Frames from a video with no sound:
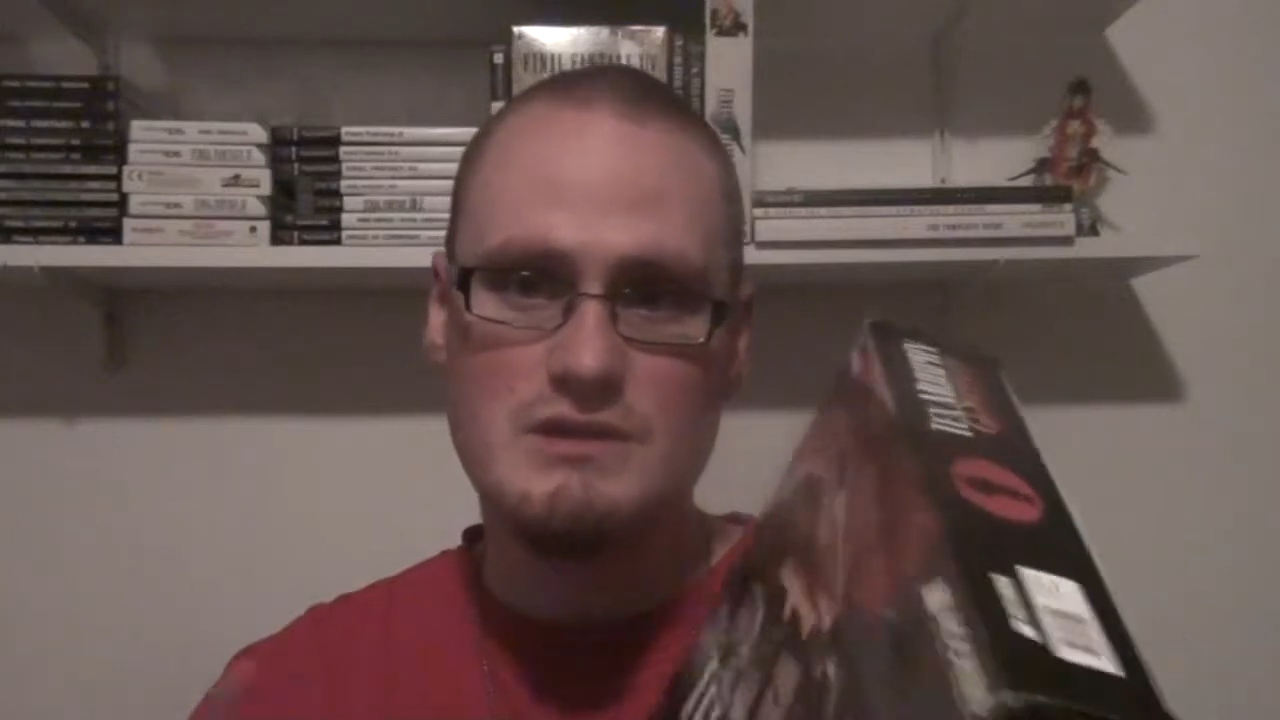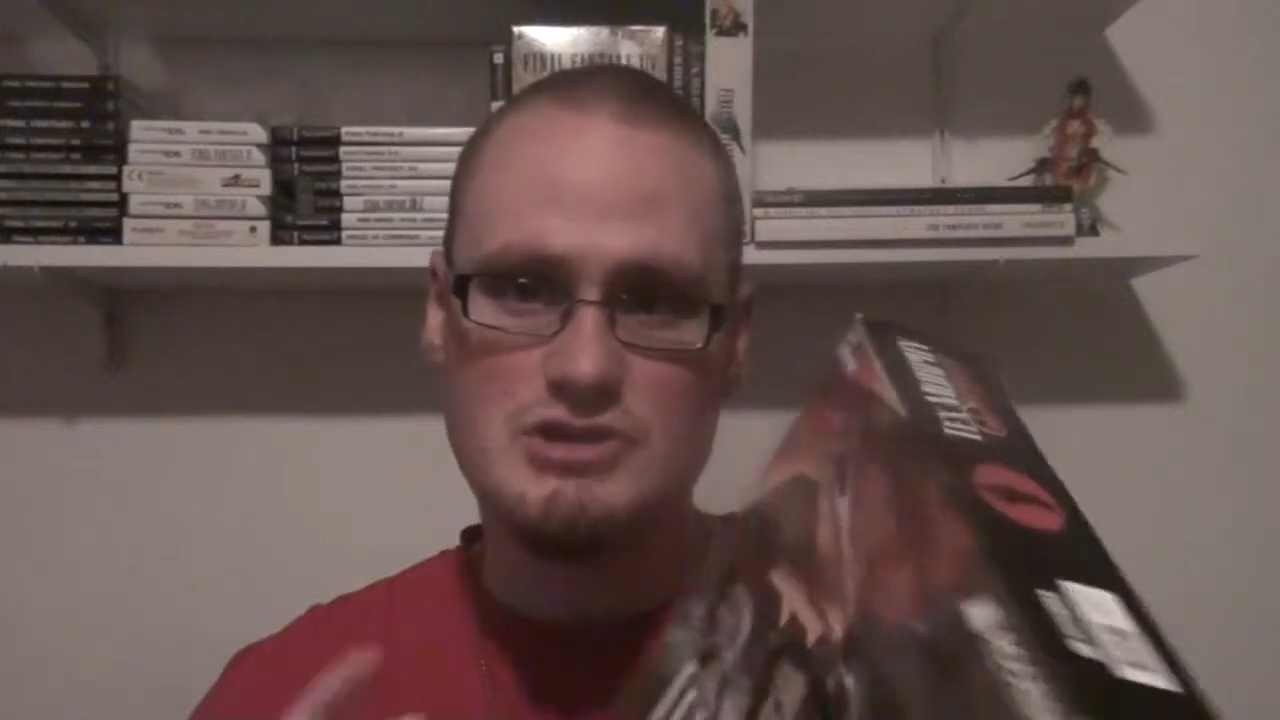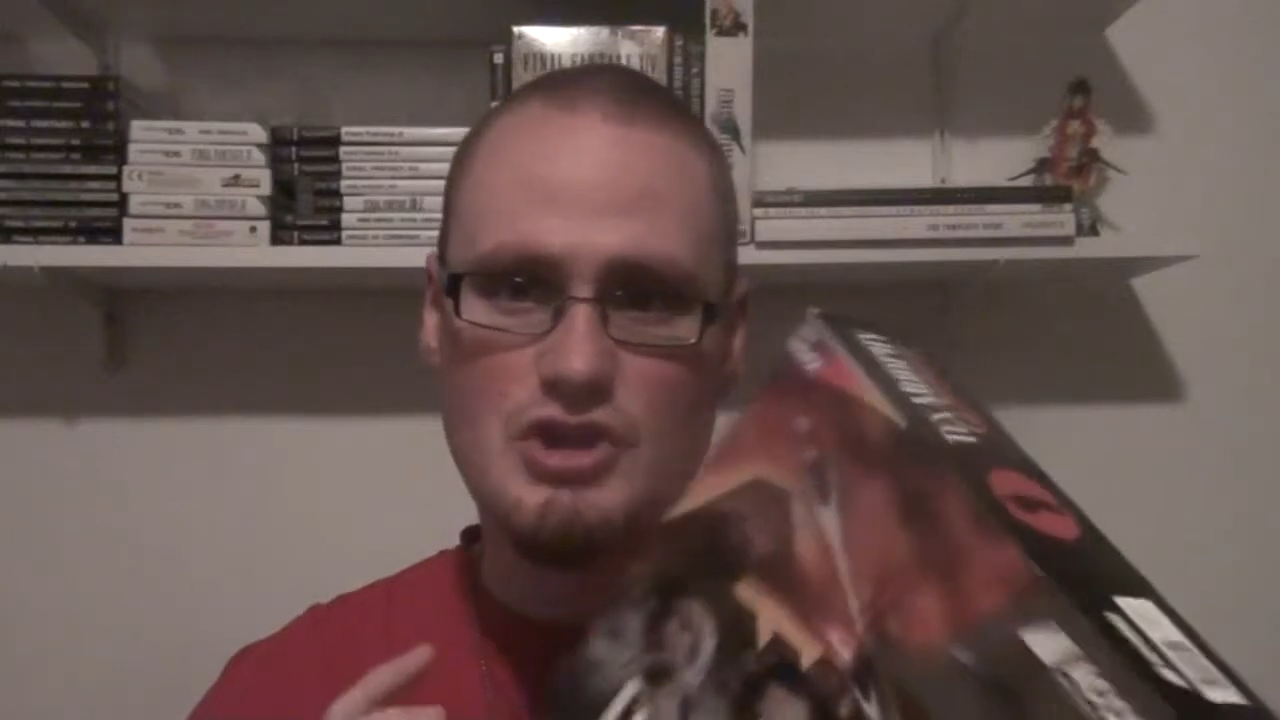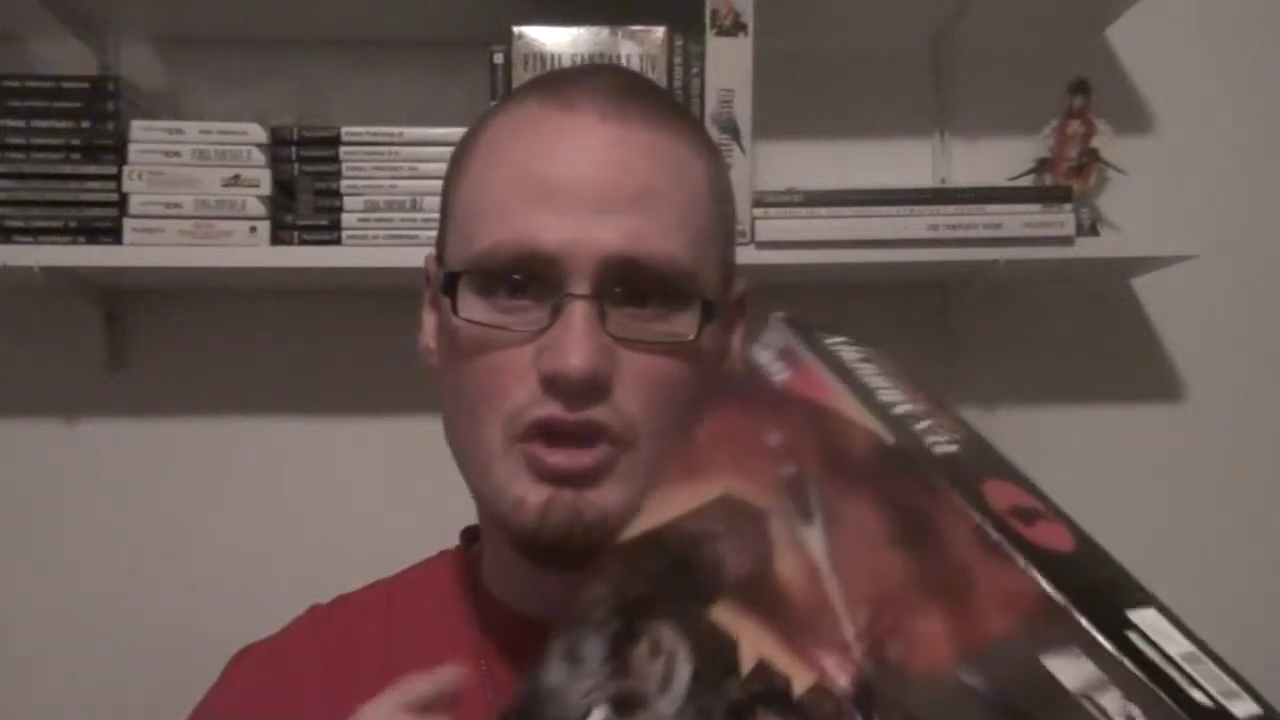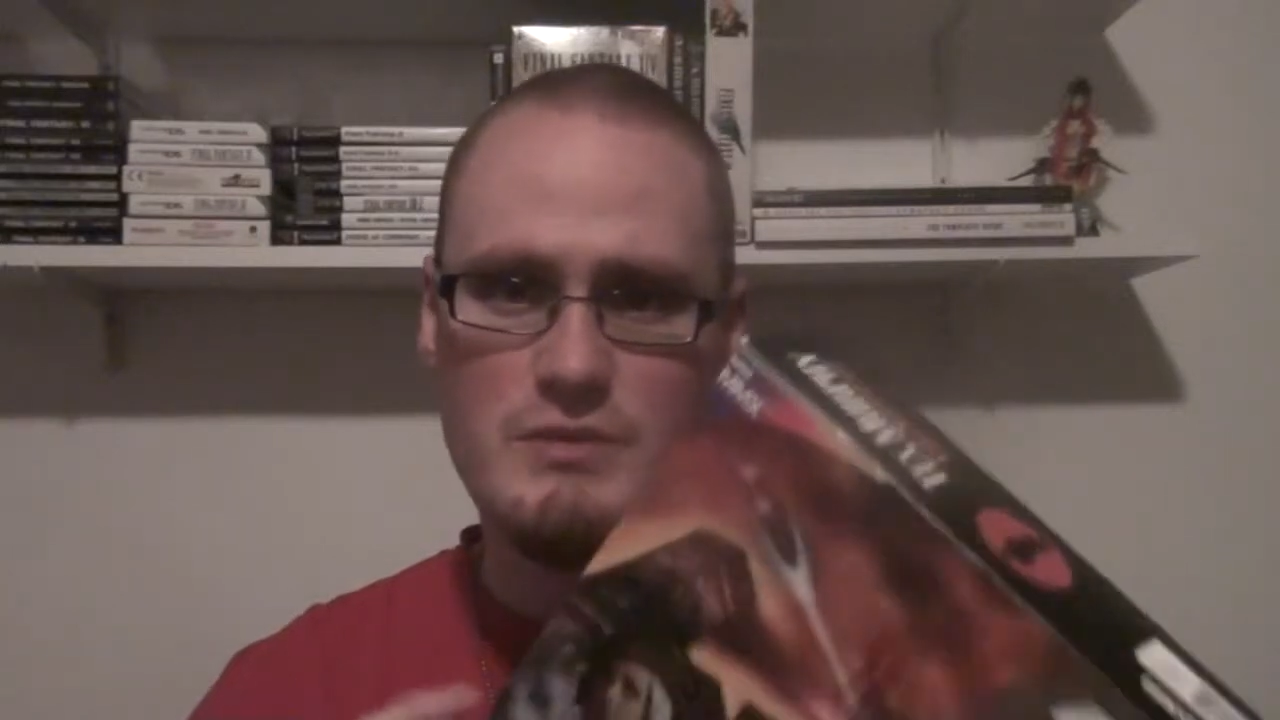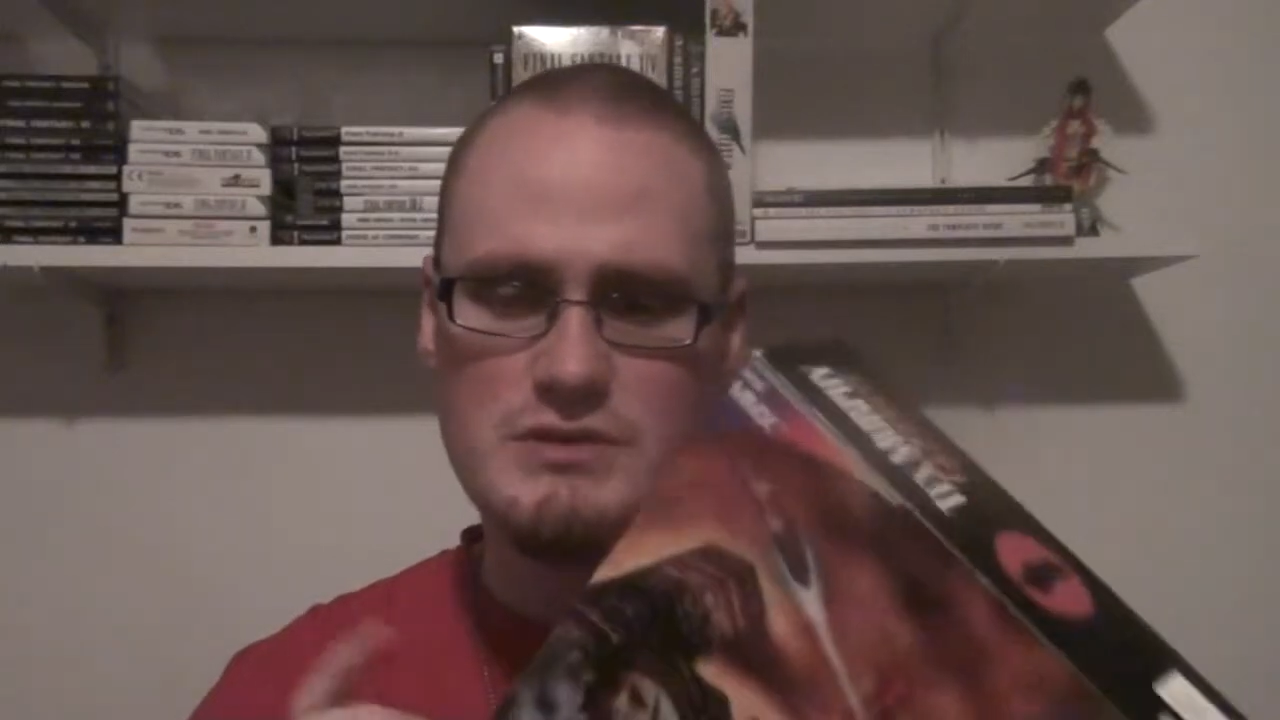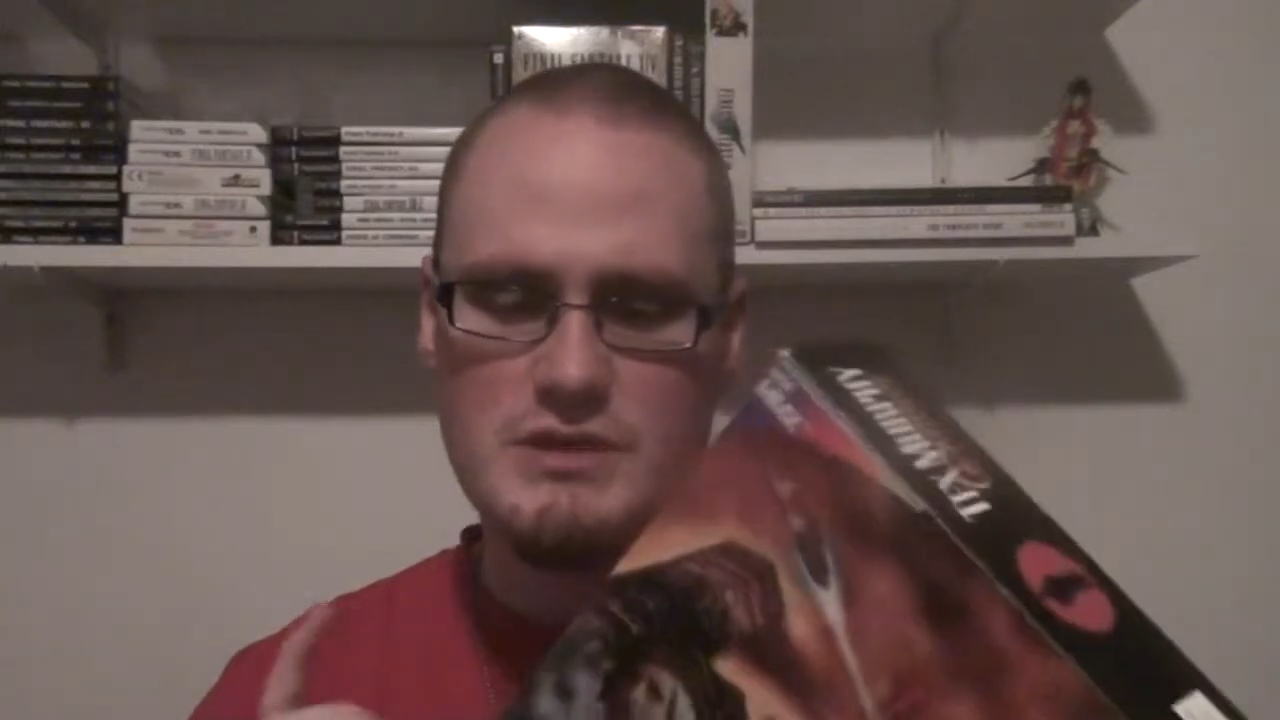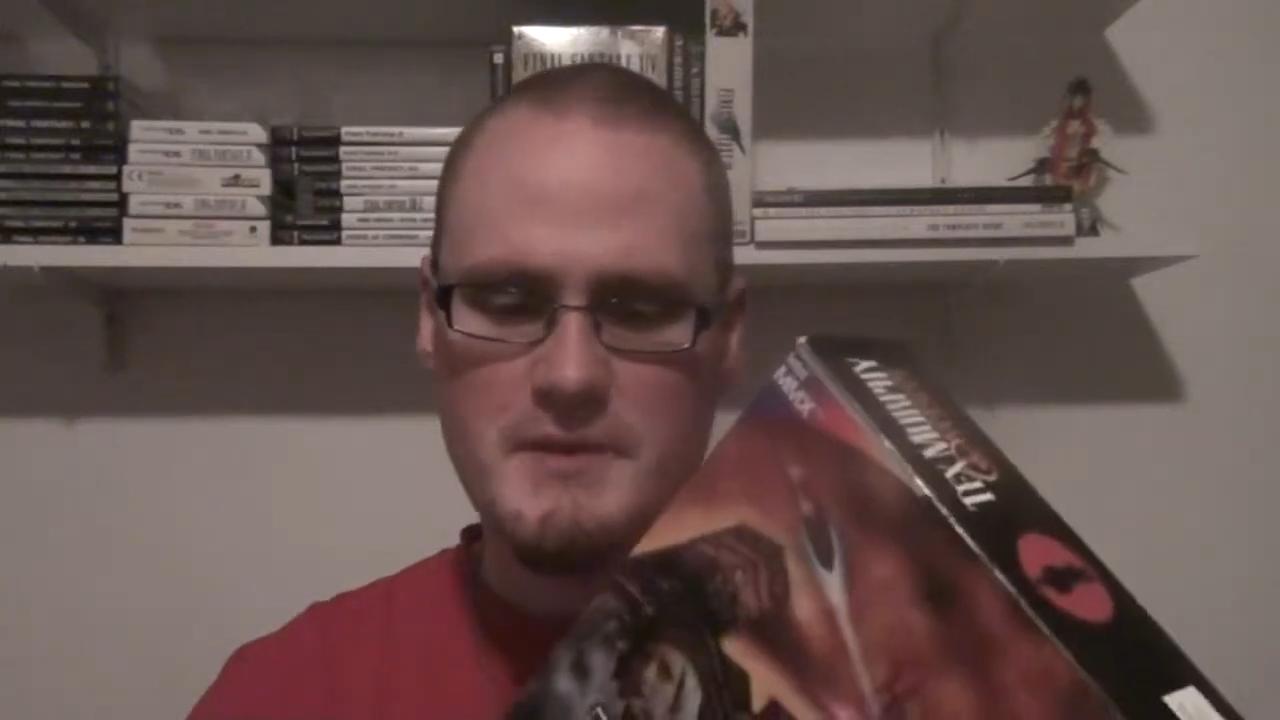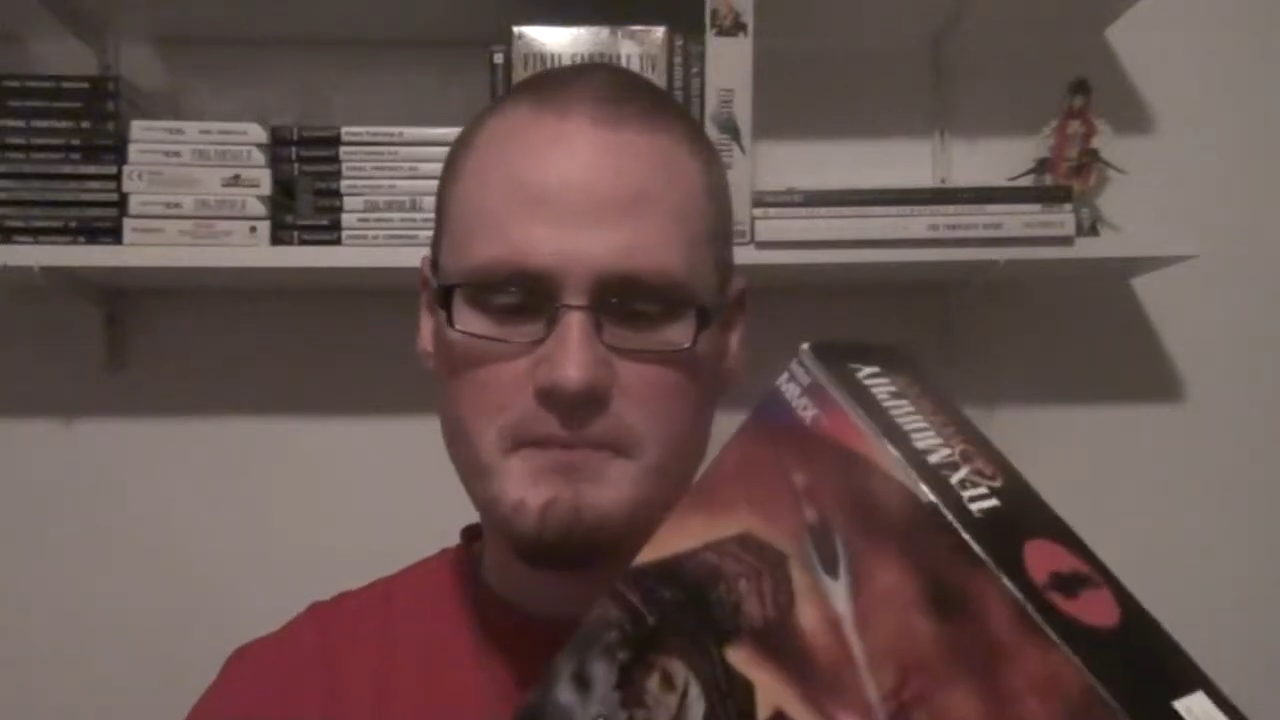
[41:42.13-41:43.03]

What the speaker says: installment.